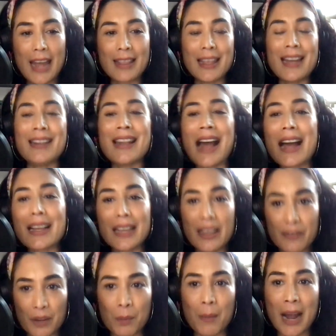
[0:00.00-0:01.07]
and then not
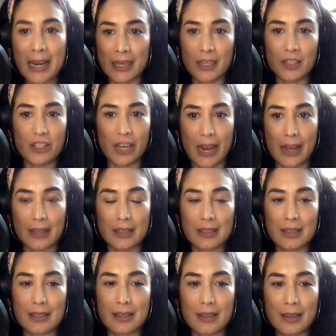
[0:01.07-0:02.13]
giving mine a
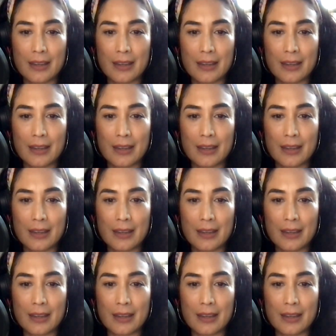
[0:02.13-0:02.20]
chance.